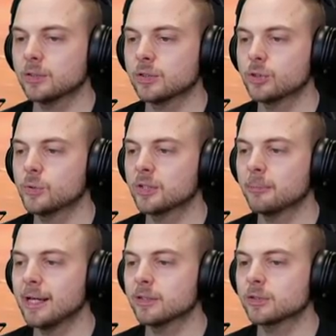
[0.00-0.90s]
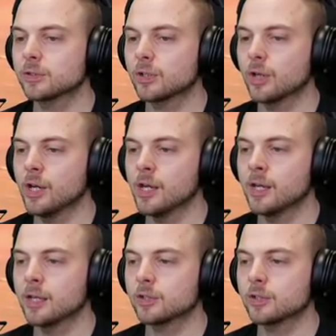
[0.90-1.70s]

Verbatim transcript: So the two you could battle and uh,